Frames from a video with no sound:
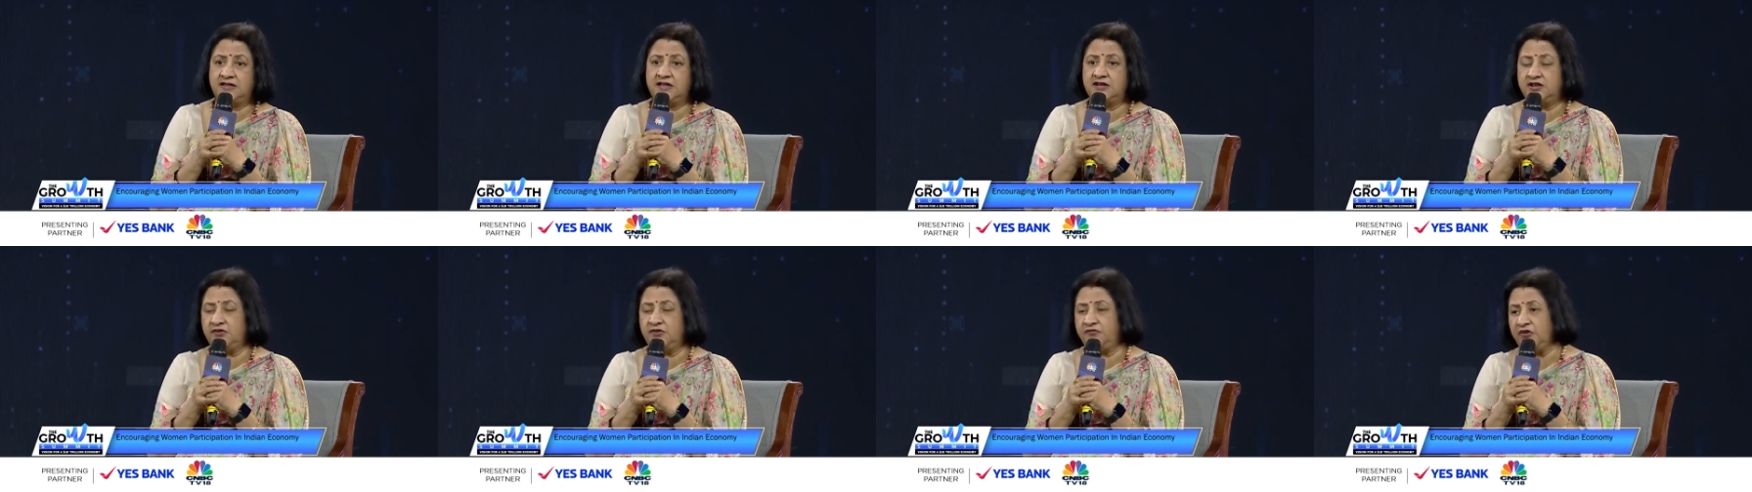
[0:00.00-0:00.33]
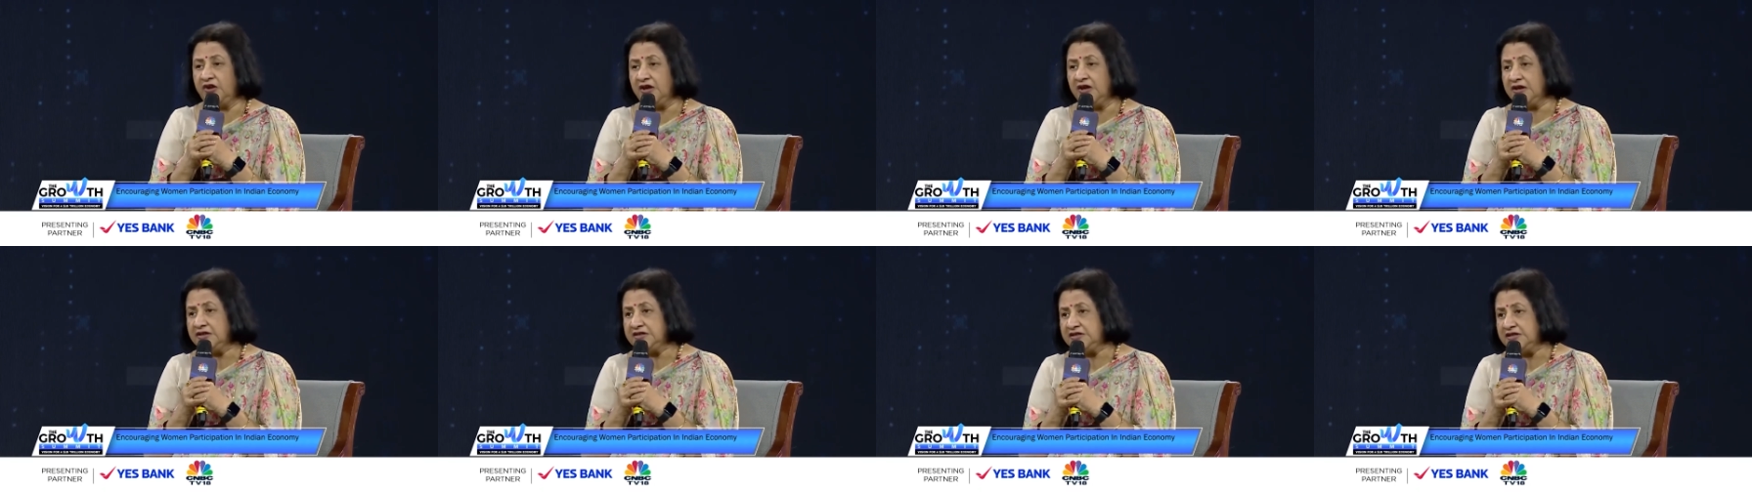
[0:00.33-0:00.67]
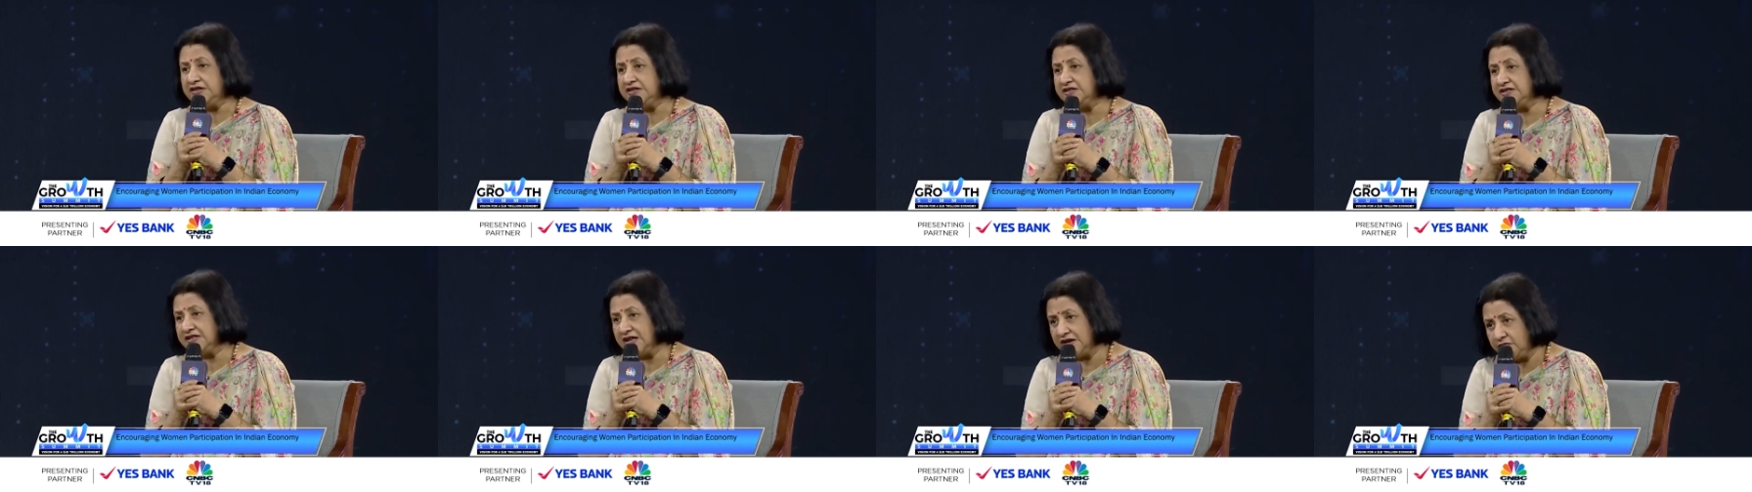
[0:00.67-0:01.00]
the
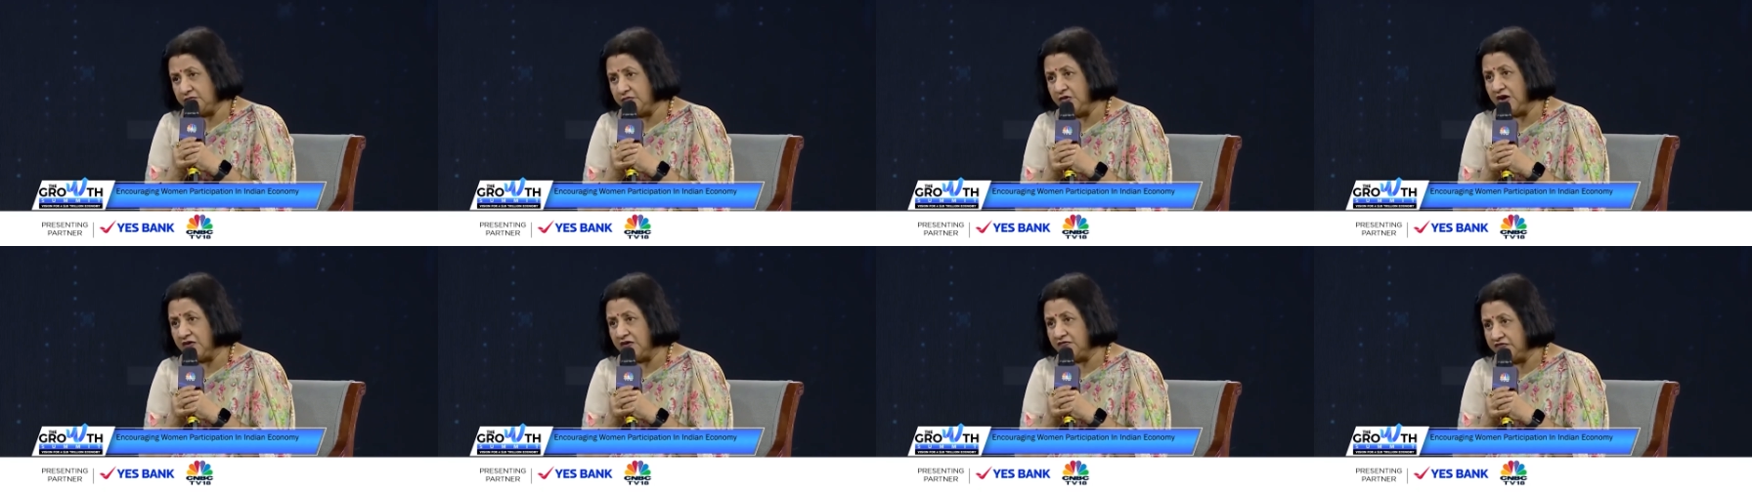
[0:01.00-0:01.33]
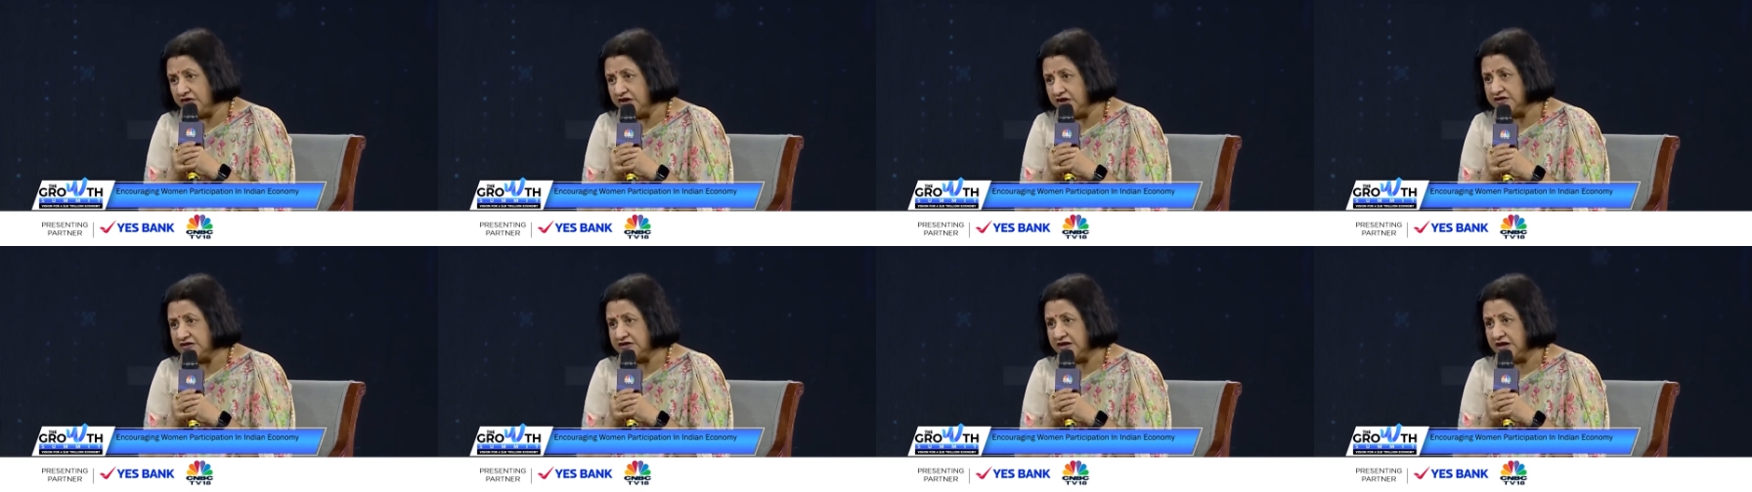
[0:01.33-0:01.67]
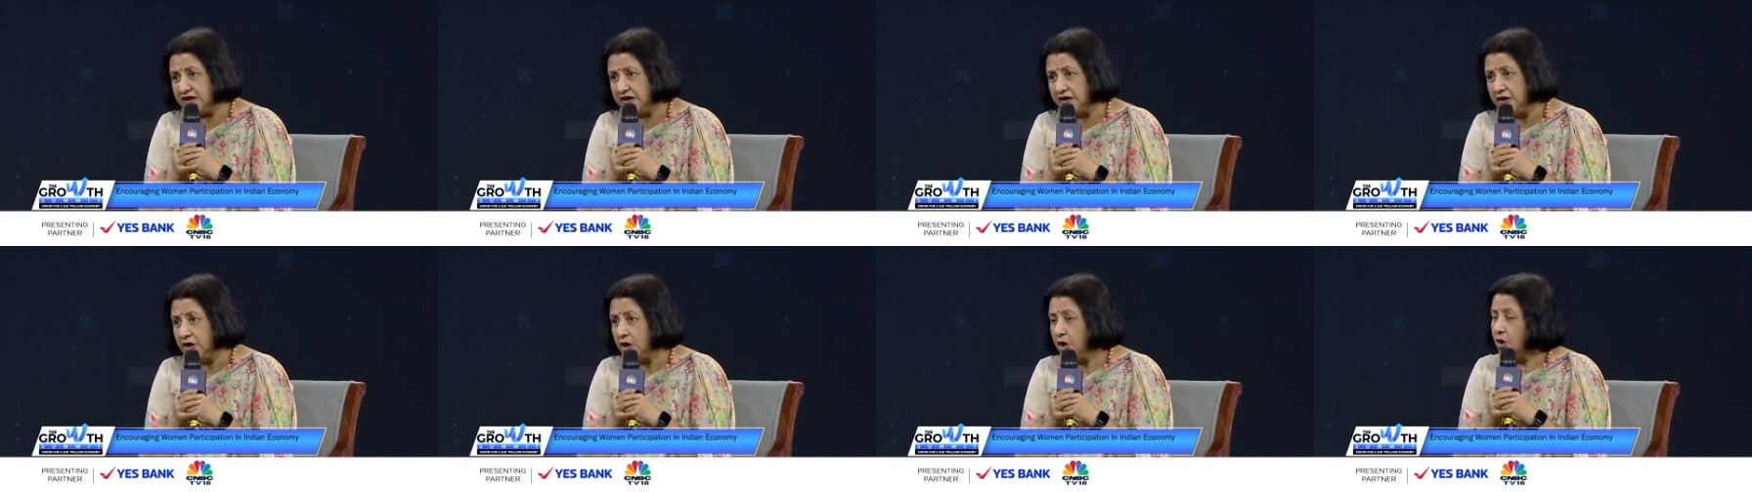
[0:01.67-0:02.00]
difficulties that we are
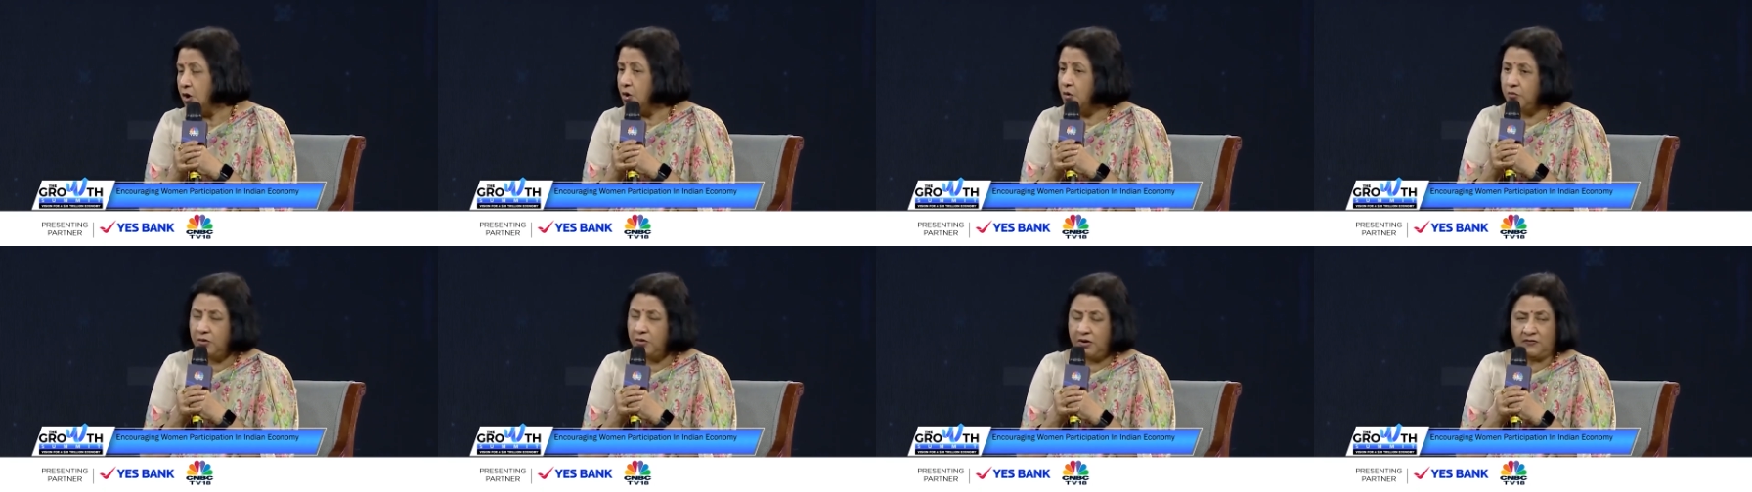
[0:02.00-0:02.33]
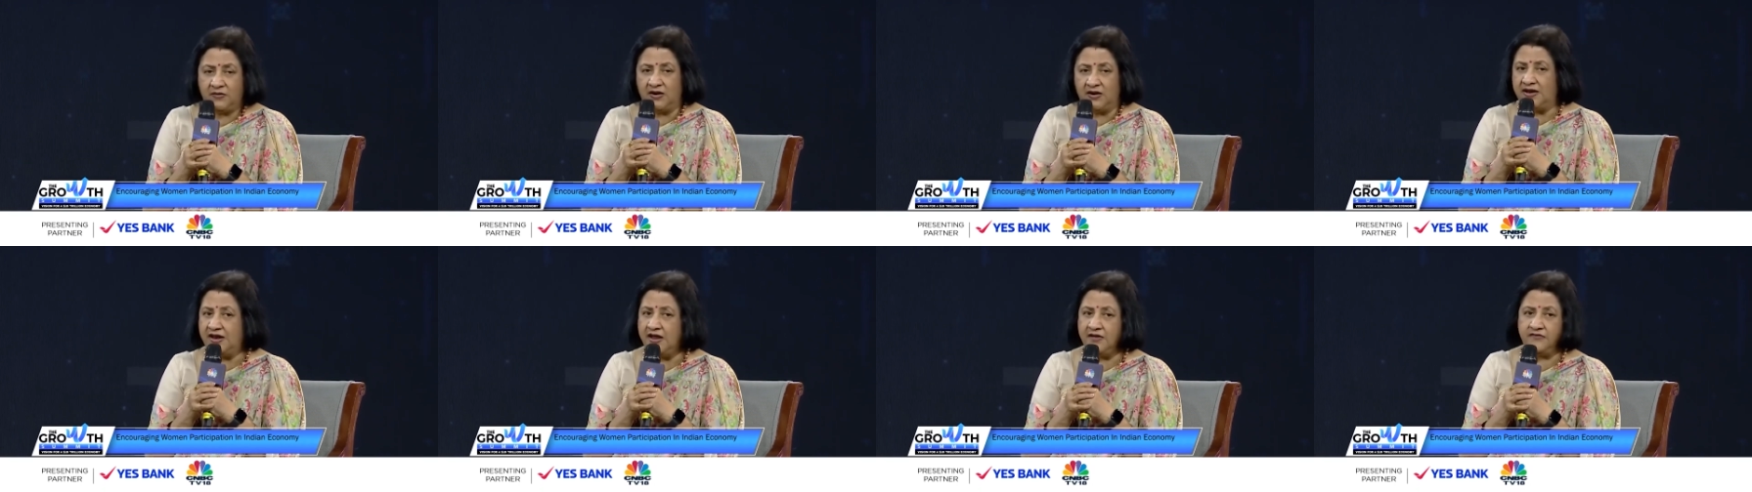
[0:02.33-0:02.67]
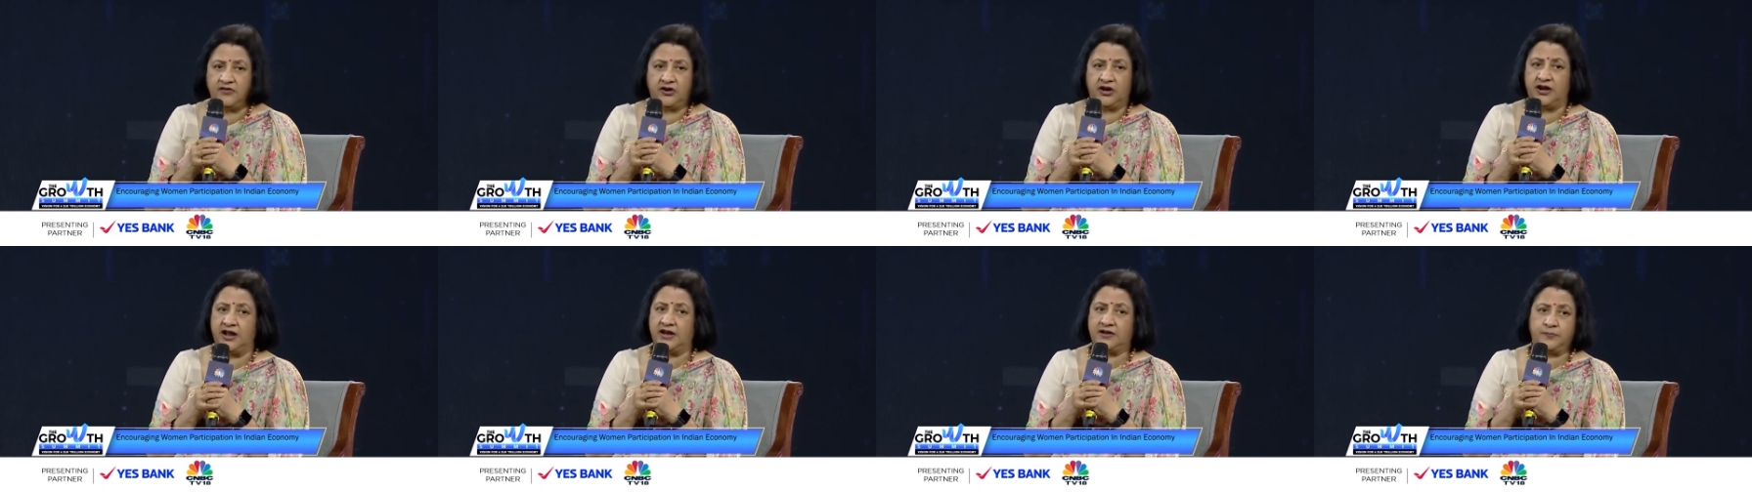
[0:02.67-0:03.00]
facing, we will
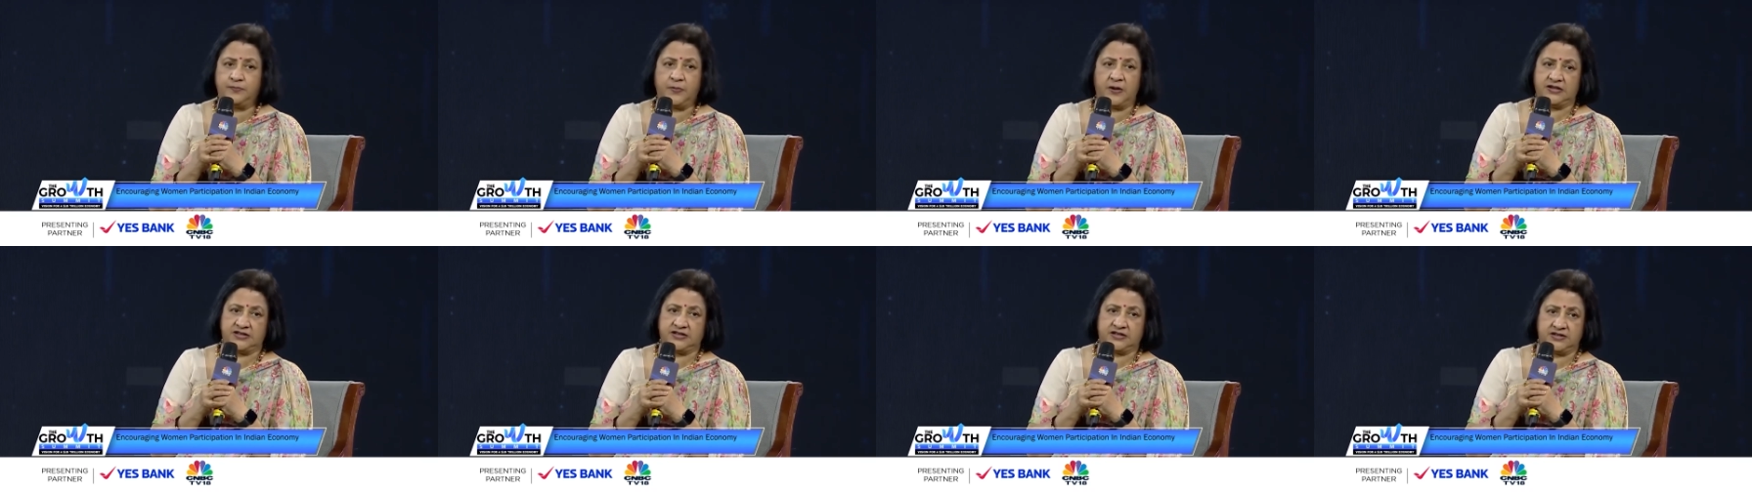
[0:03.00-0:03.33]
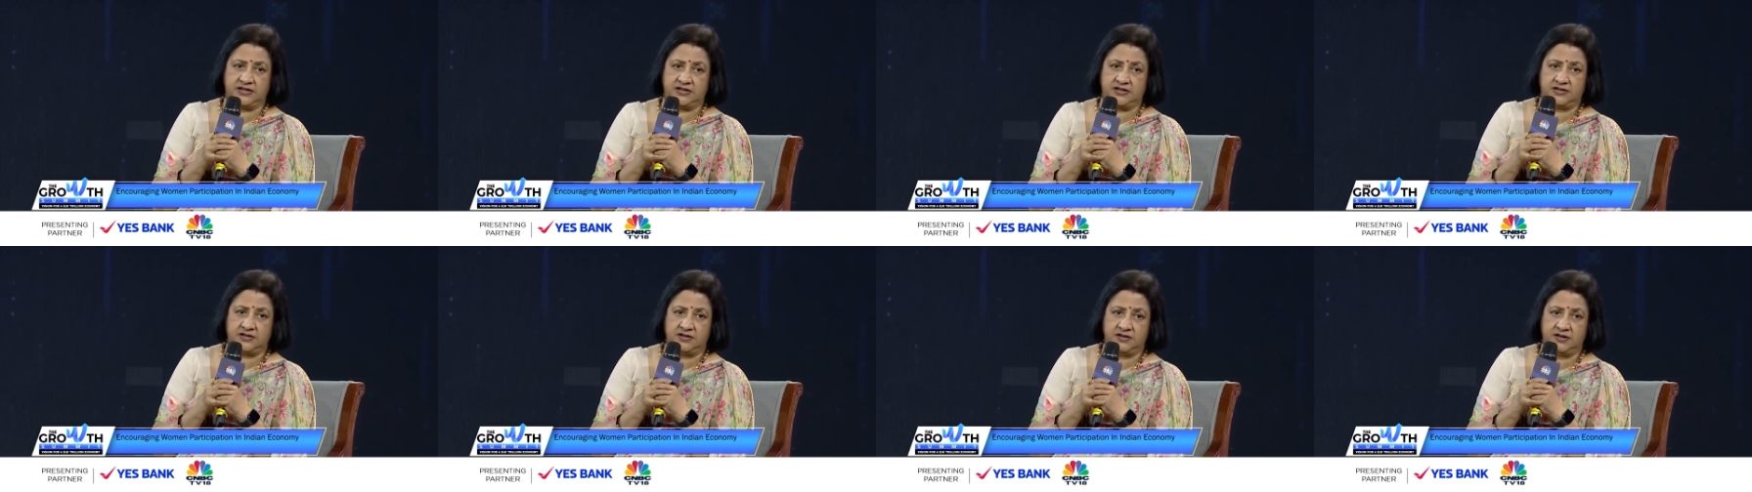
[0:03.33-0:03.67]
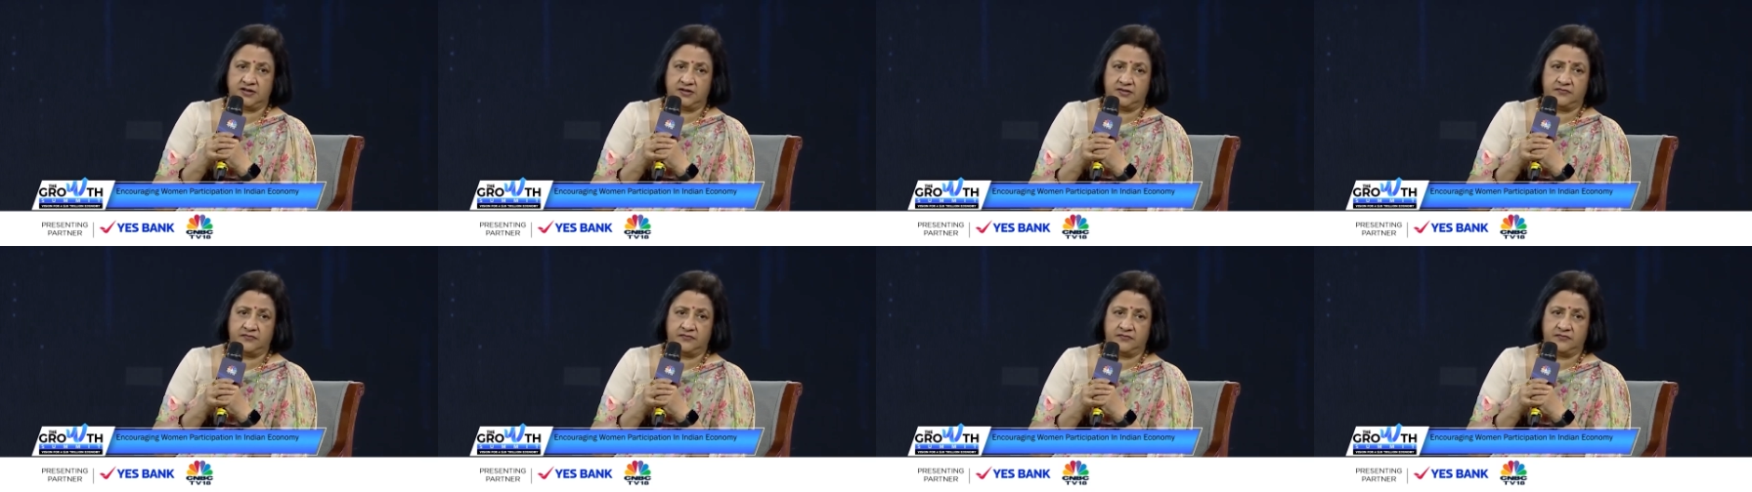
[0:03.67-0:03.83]
never get past it.